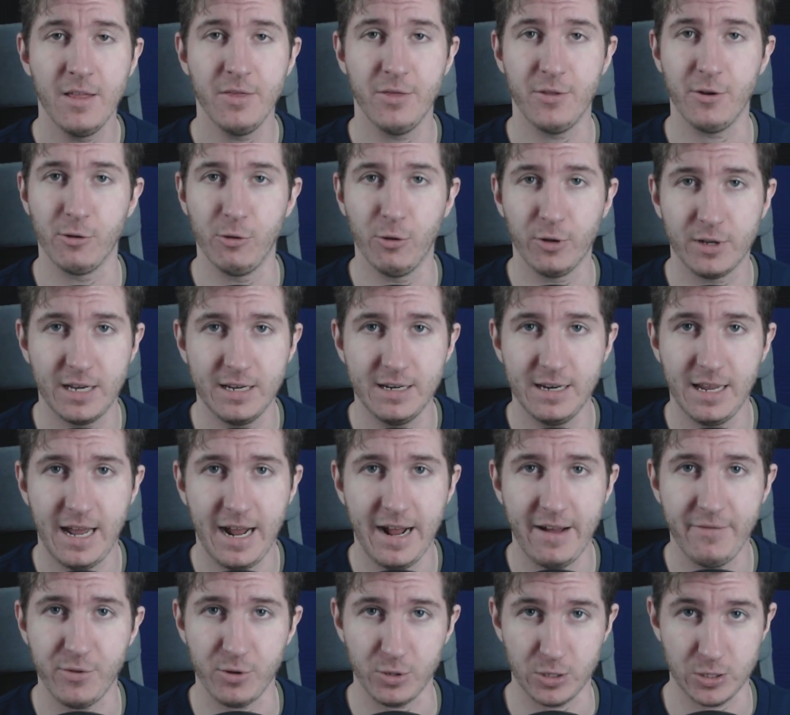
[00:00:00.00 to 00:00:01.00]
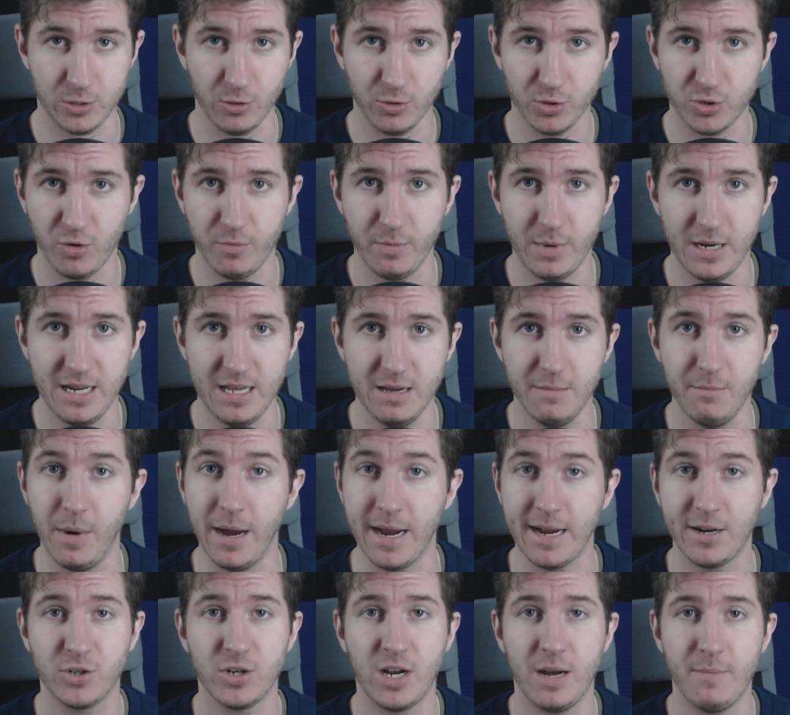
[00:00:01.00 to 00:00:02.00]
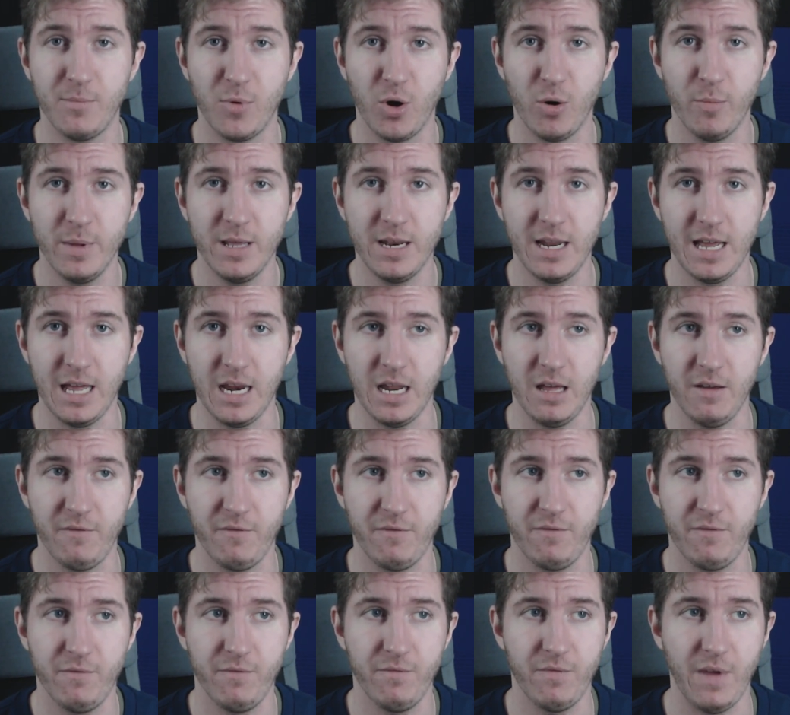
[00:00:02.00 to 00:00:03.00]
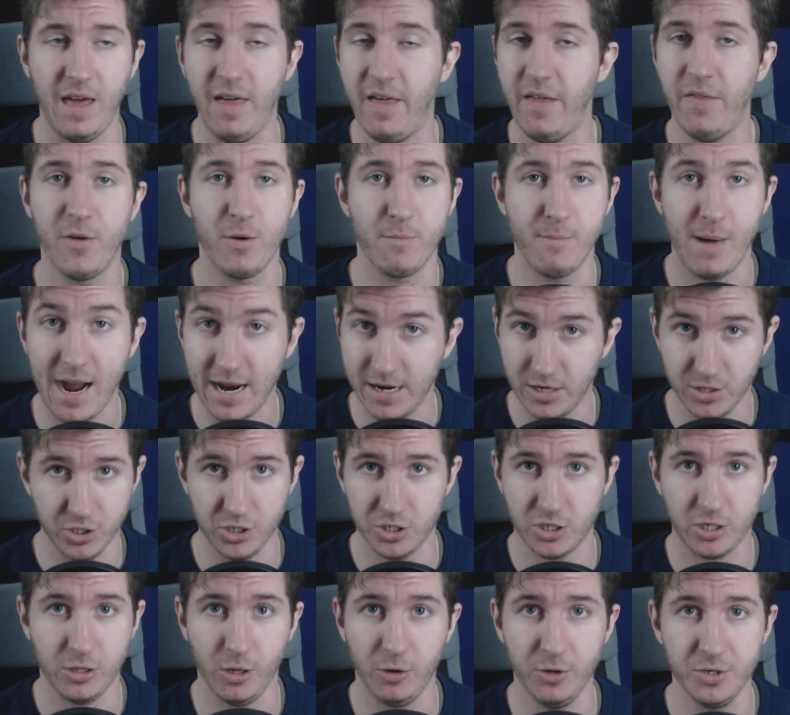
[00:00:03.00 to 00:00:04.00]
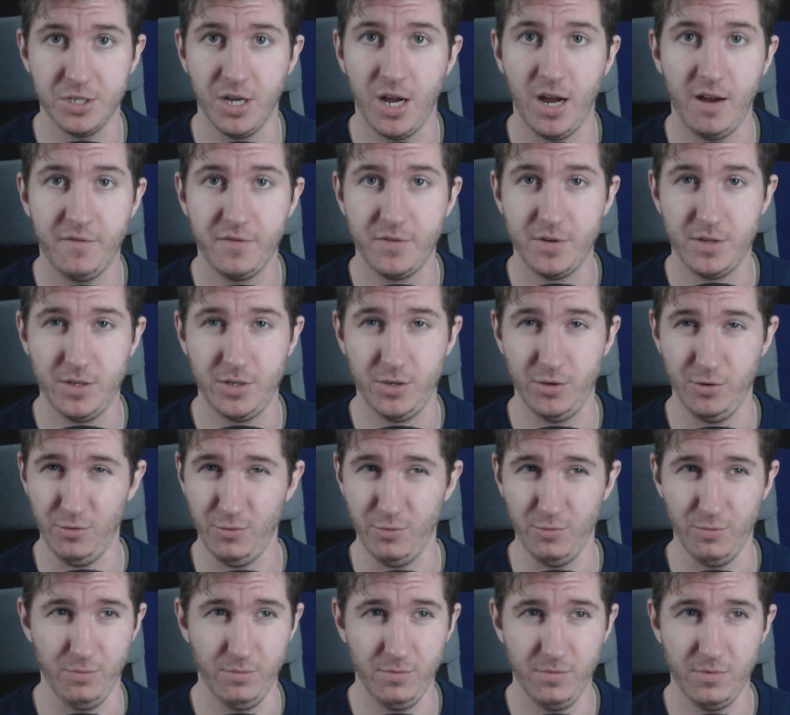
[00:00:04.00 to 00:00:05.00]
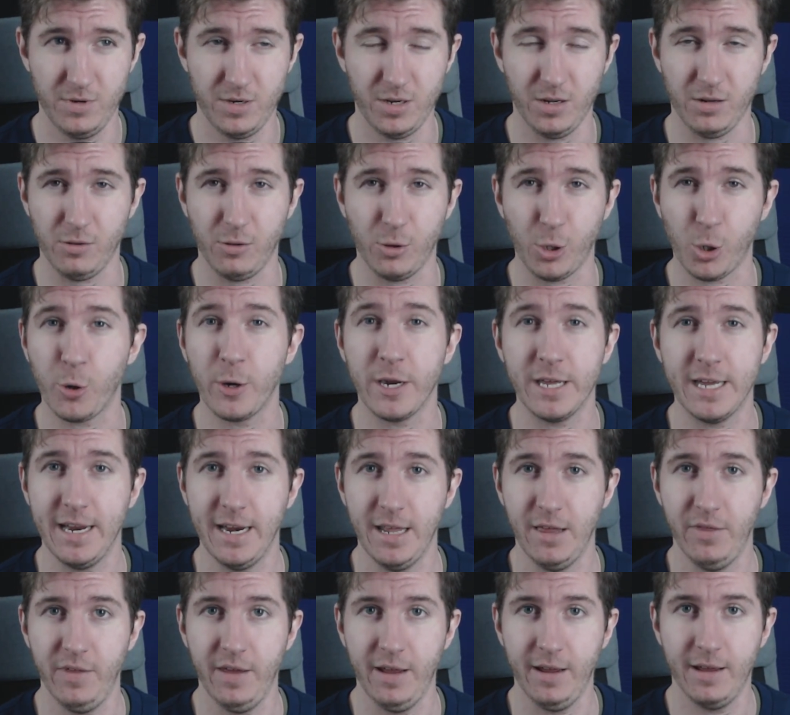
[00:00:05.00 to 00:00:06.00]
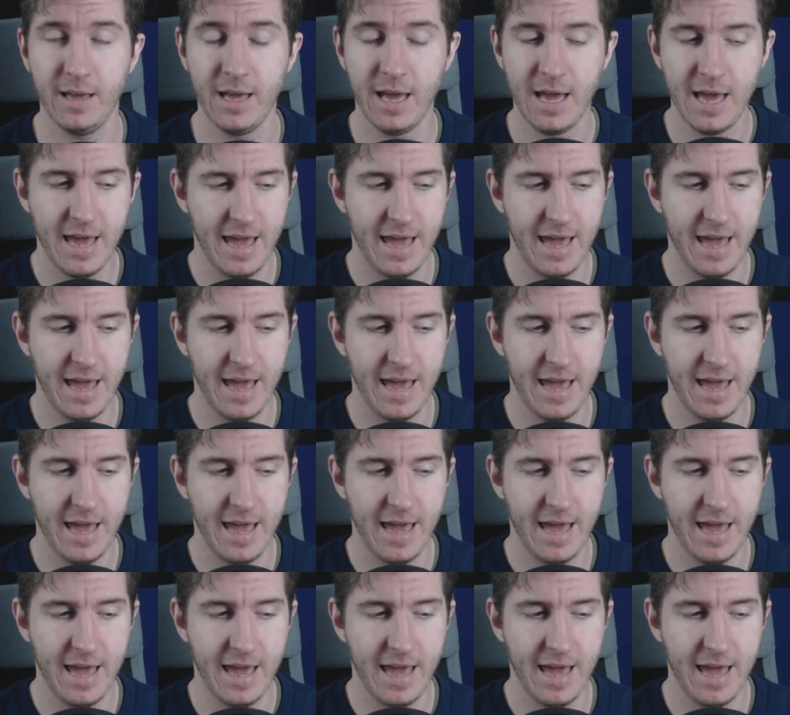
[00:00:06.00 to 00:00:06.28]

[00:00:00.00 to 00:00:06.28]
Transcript: They're looking to have their social media mic drop moment, and their mind is just closed off to learning anything.